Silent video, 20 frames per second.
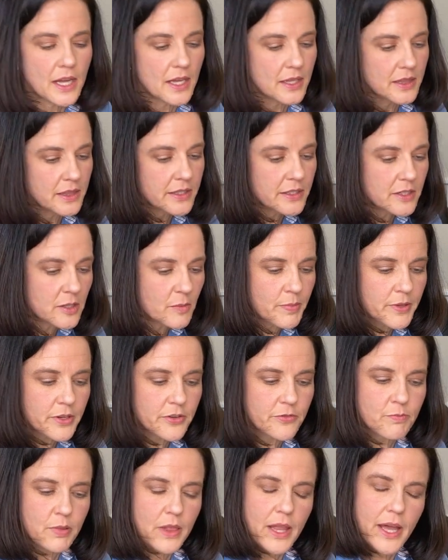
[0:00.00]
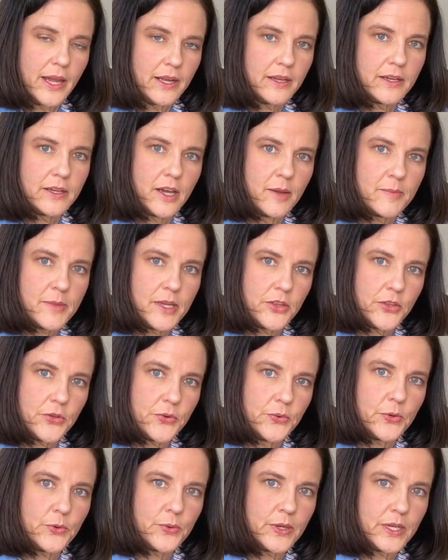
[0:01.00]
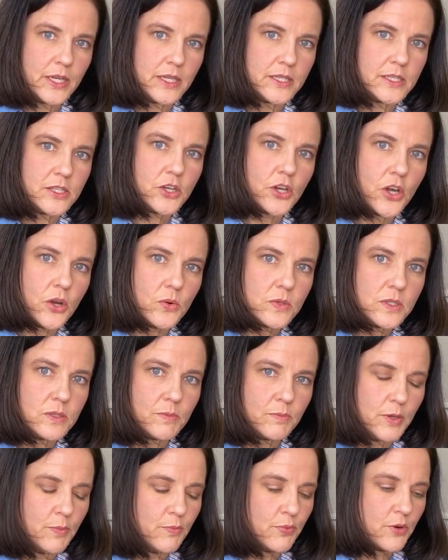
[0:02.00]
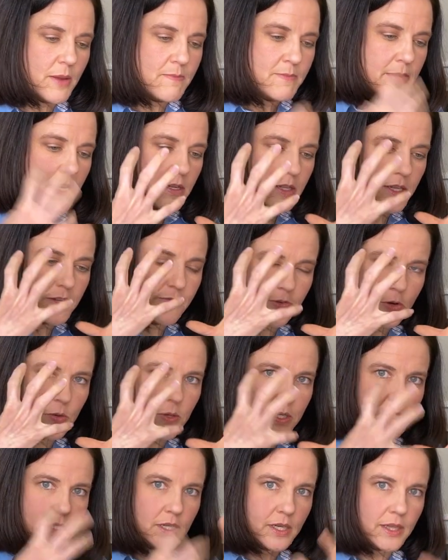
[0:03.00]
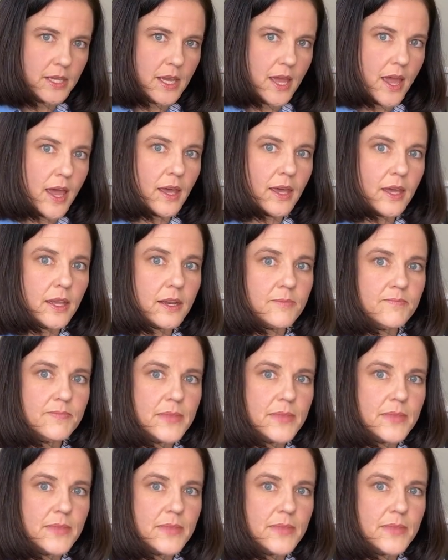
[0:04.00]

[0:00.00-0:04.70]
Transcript: a little bit of black coming through in his coat, but primarily focused on the head.